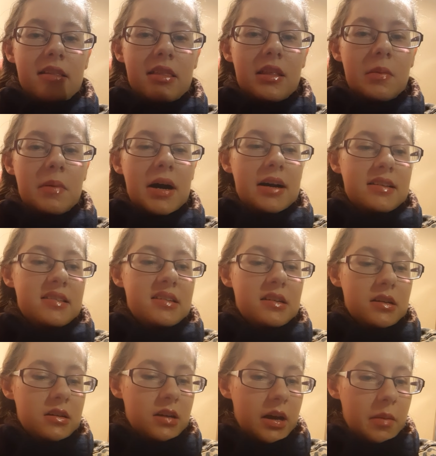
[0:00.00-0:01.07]
The Masked
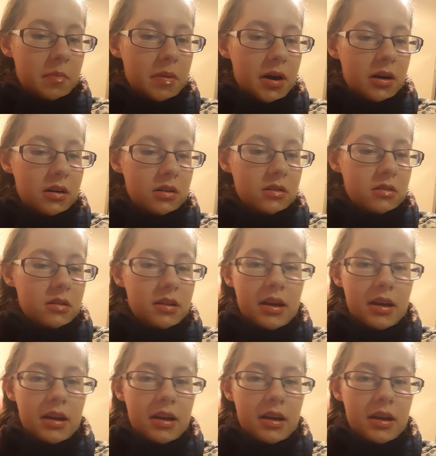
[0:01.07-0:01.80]
Empire.